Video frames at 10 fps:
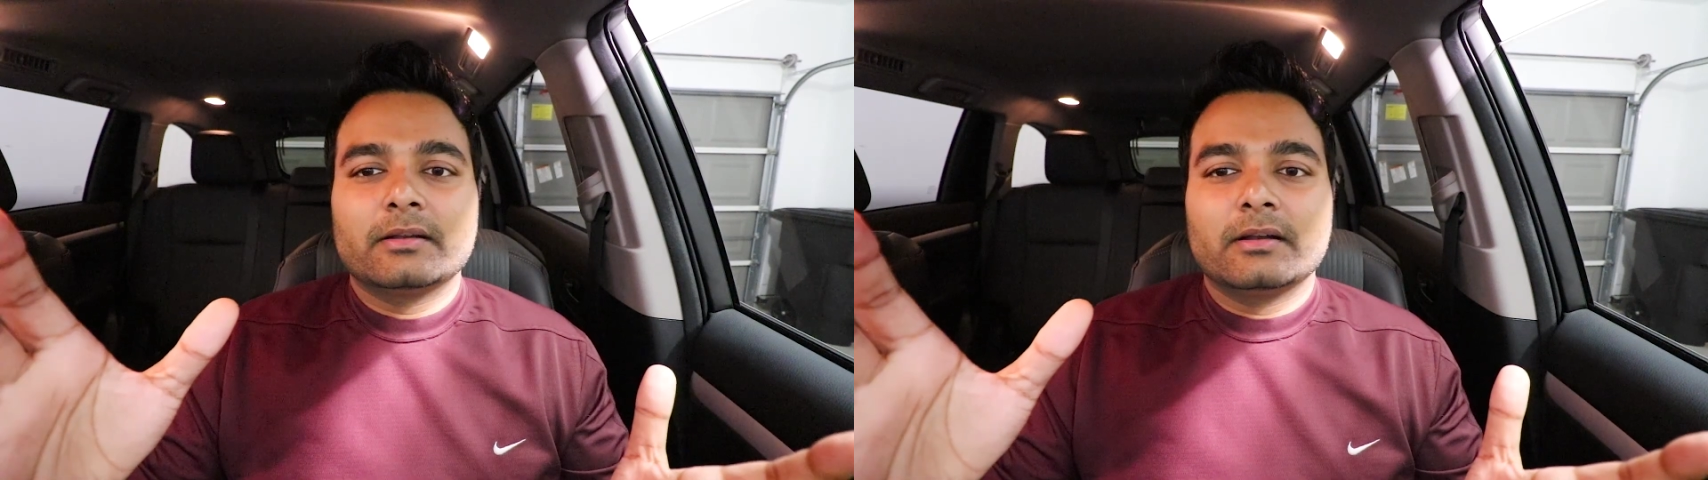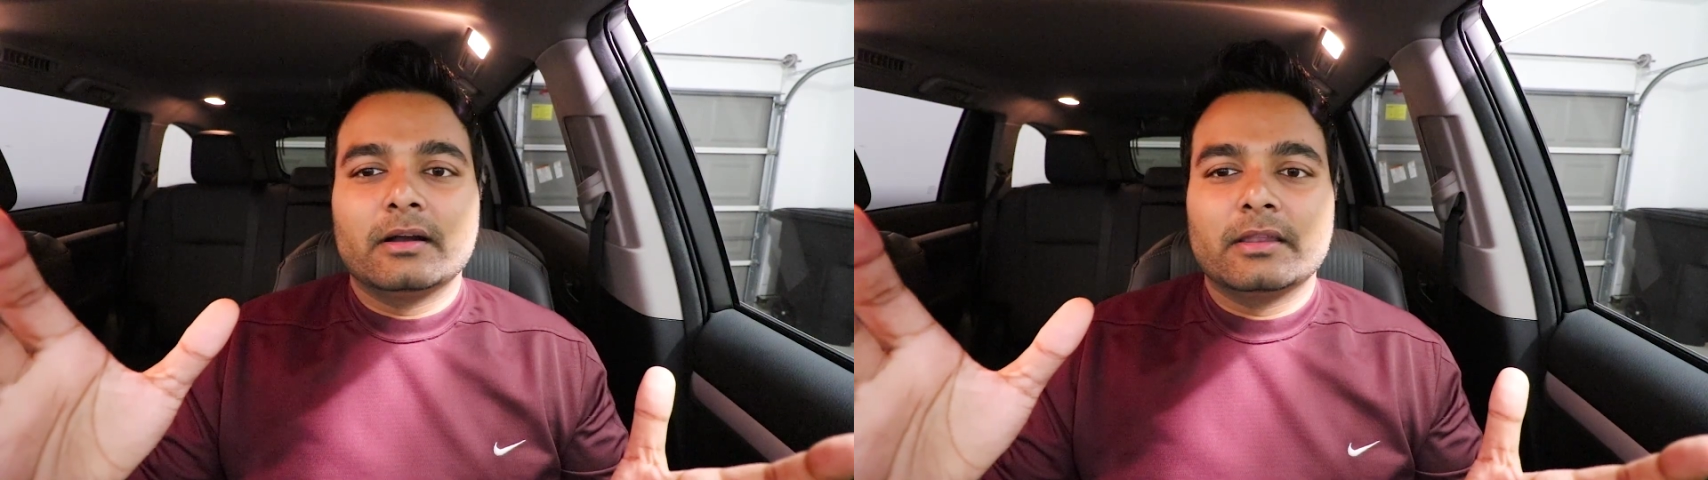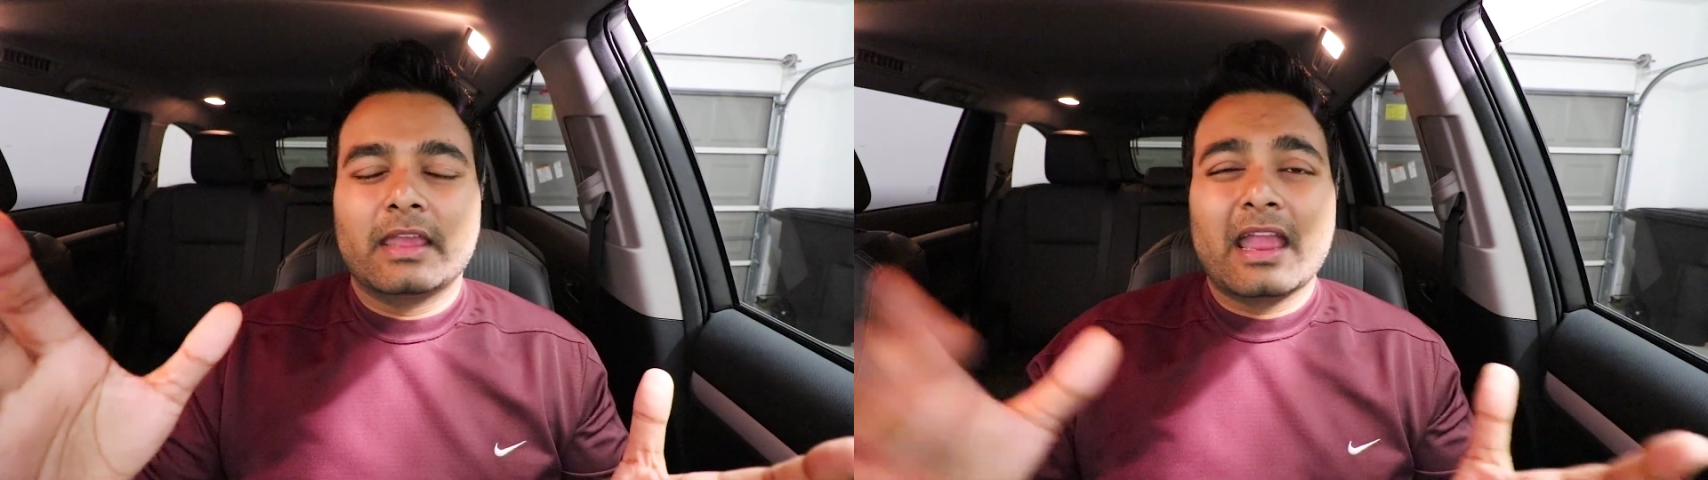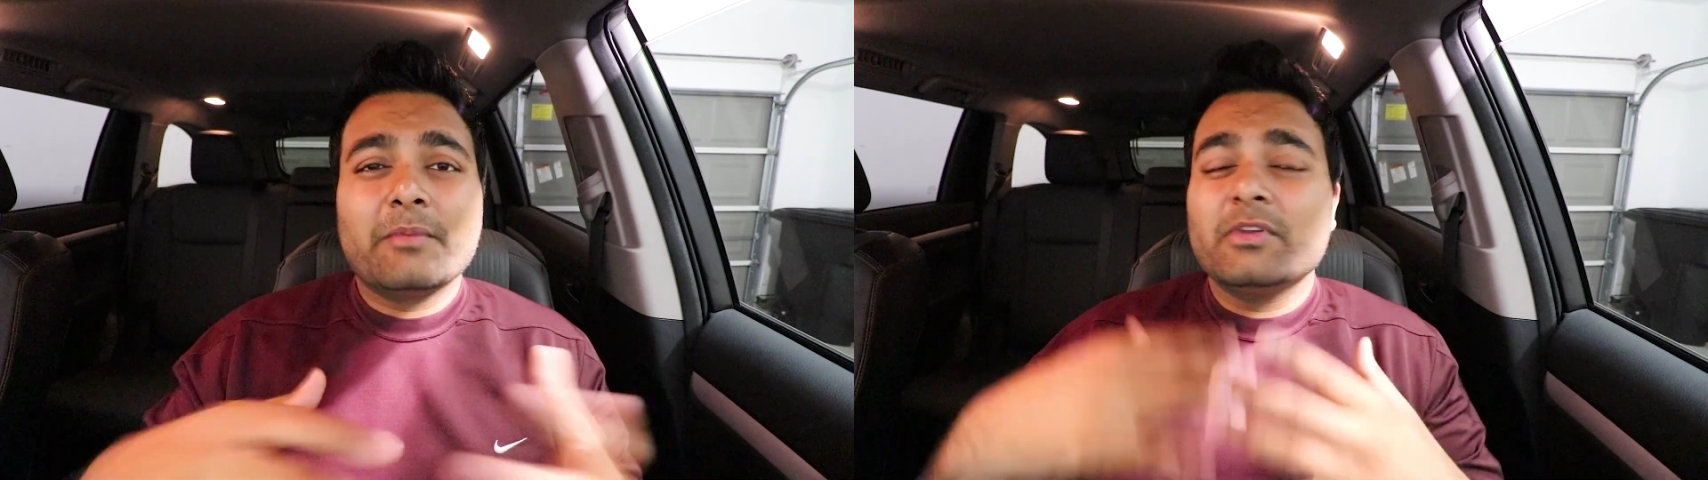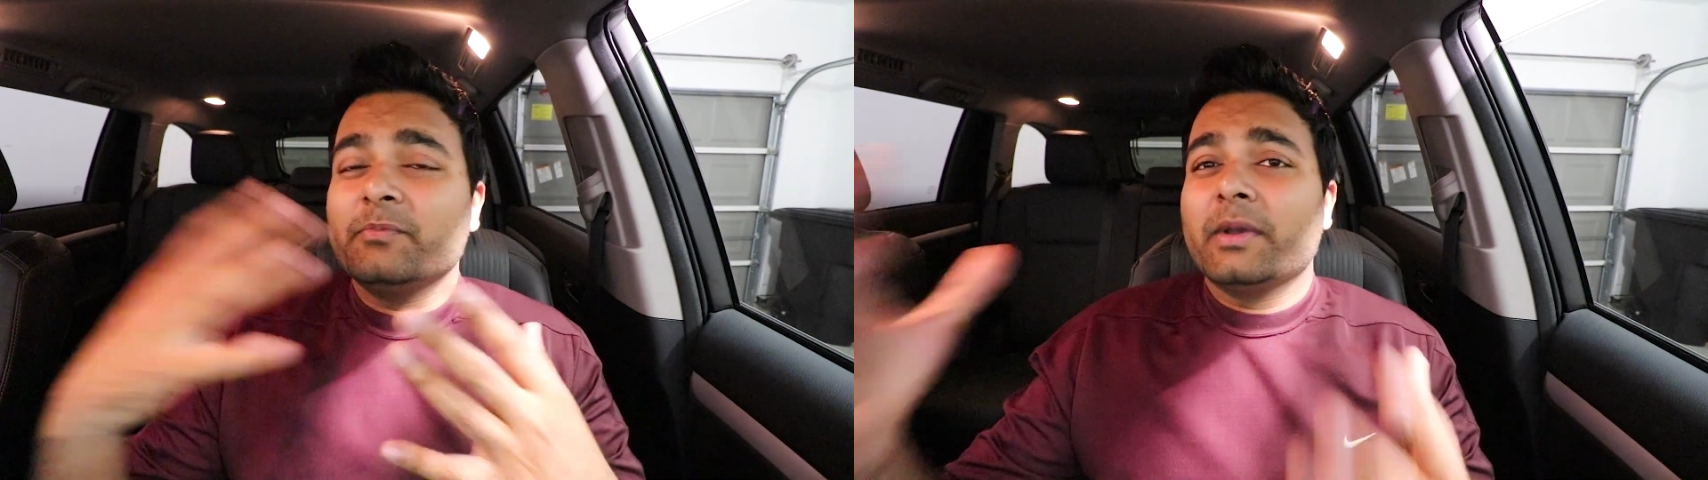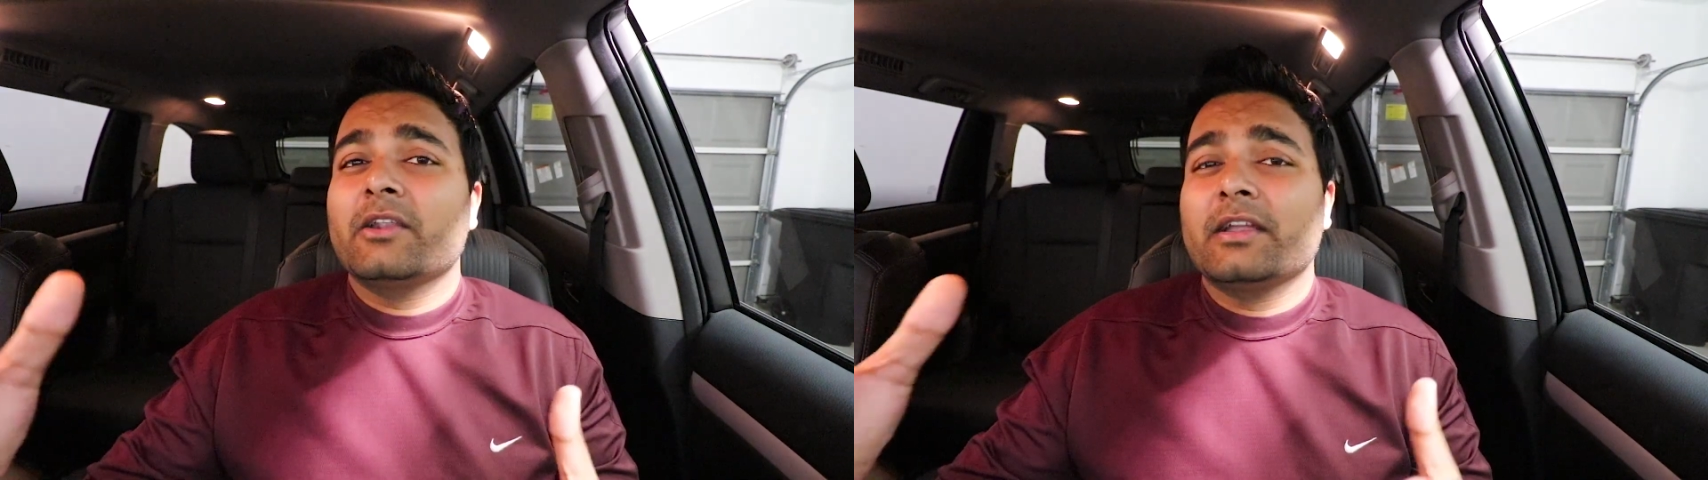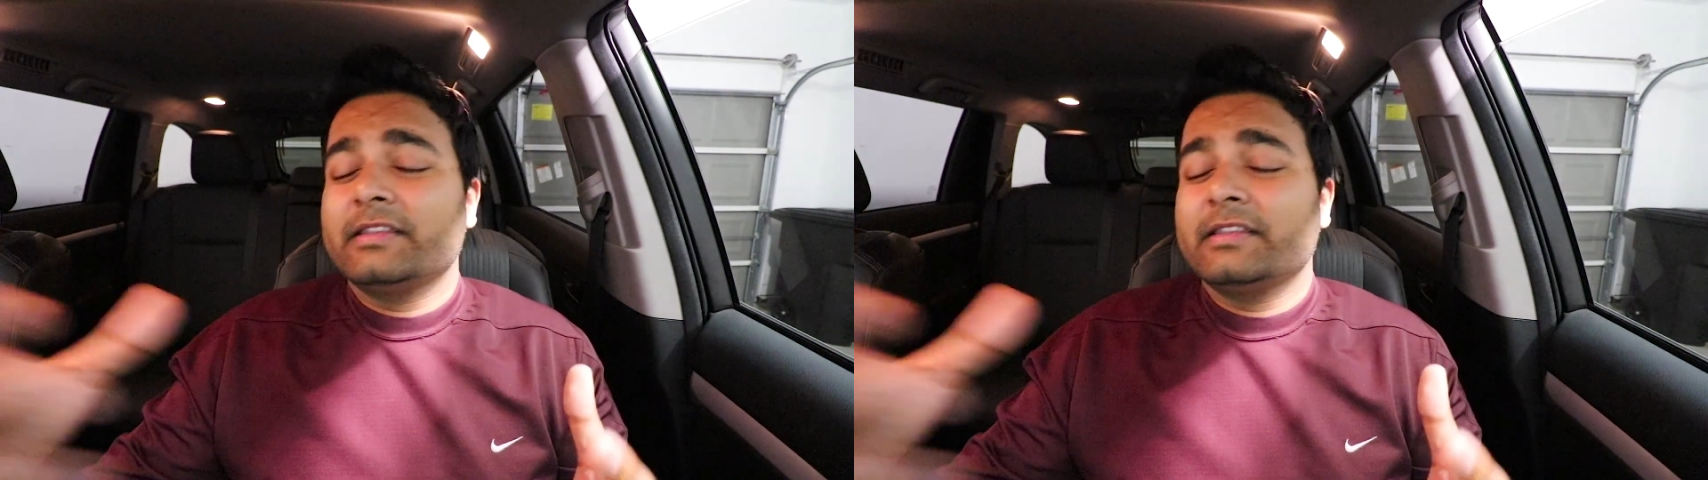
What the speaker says: The Camry's better. I